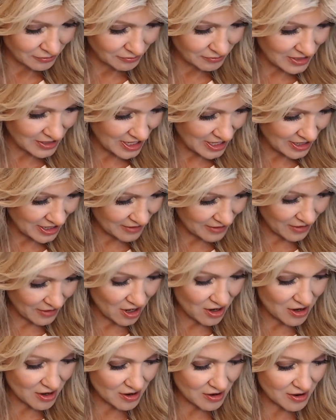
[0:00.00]
We
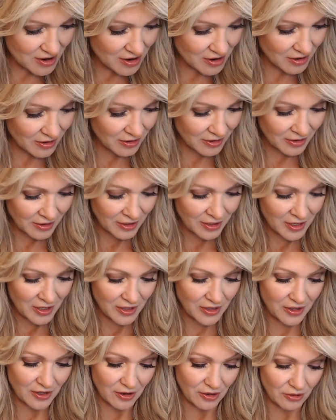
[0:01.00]
have,
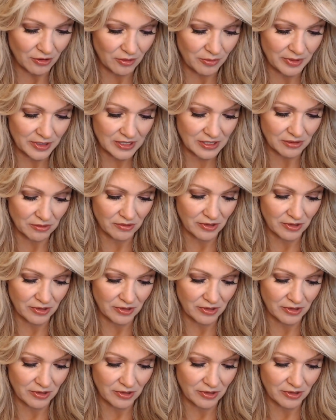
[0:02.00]
the Olvis